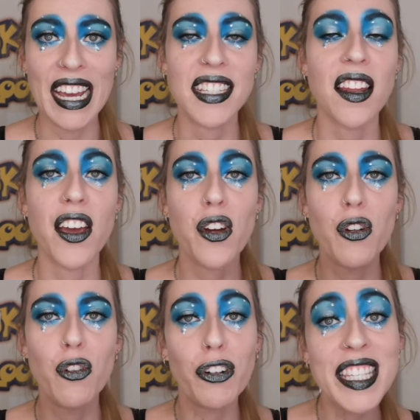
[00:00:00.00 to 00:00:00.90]
It's like
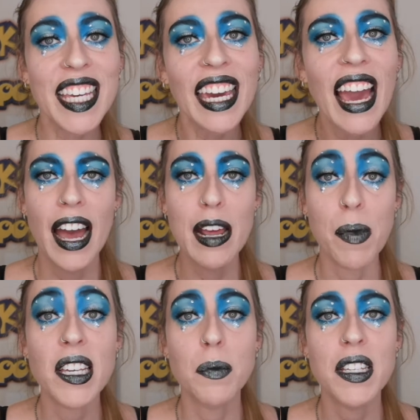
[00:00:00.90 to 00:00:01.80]
gritty and it
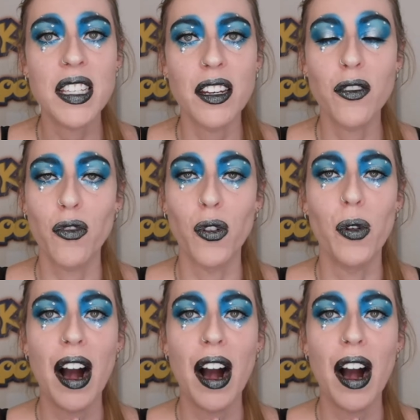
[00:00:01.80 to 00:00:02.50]
makes my skin crawl.